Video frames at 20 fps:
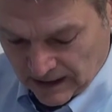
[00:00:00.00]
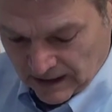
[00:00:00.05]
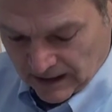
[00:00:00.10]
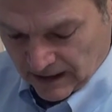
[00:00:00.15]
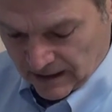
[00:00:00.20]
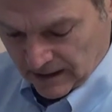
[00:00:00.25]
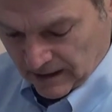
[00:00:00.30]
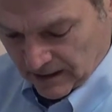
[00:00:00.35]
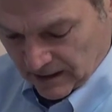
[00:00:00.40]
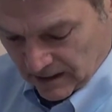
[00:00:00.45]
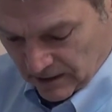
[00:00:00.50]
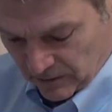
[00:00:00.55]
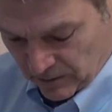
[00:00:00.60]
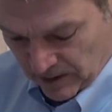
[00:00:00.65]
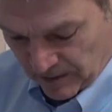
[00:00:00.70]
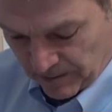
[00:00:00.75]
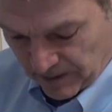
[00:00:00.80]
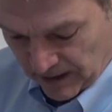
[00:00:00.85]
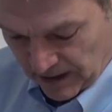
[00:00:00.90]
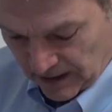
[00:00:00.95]
and I'm going to
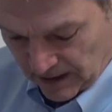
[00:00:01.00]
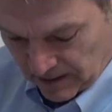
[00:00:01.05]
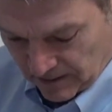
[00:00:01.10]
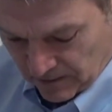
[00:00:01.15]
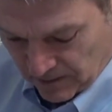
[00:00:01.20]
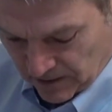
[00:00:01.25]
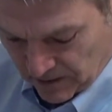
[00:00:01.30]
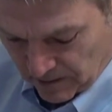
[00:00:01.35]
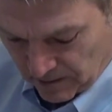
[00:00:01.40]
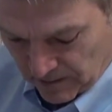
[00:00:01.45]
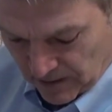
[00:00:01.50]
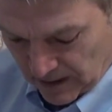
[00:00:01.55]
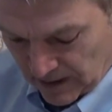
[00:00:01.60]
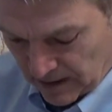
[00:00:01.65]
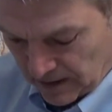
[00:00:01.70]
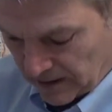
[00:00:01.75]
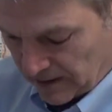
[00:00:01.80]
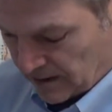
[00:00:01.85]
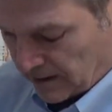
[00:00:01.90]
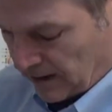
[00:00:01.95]
repeat with
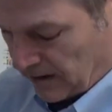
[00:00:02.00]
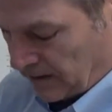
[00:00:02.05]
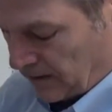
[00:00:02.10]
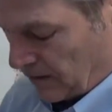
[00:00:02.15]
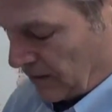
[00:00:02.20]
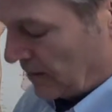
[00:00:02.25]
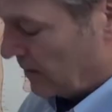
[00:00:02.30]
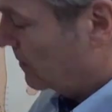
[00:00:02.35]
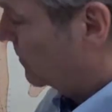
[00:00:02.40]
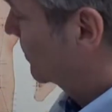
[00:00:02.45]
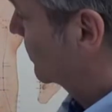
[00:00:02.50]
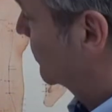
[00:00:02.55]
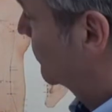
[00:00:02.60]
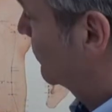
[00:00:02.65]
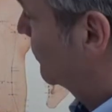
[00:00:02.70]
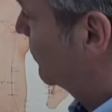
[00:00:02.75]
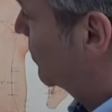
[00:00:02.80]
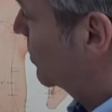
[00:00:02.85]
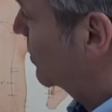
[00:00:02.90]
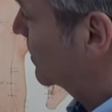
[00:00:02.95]
my other
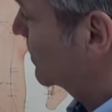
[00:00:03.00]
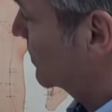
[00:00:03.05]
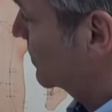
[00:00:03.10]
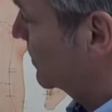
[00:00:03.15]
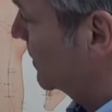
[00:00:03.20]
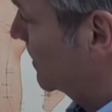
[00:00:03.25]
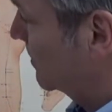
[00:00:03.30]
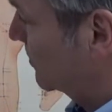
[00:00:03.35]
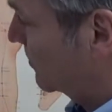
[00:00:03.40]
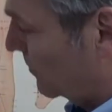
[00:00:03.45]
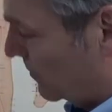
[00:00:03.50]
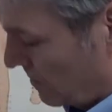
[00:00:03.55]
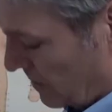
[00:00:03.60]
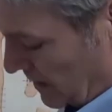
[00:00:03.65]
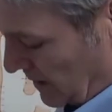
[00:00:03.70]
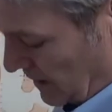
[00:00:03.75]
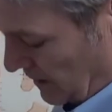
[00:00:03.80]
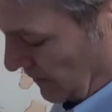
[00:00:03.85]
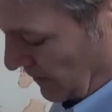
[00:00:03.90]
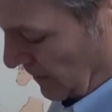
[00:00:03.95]
4 strips for my
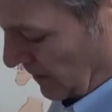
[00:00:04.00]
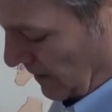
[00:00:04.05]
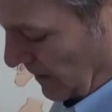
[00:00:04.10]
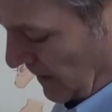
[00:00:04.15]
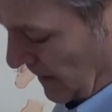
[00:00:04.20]
different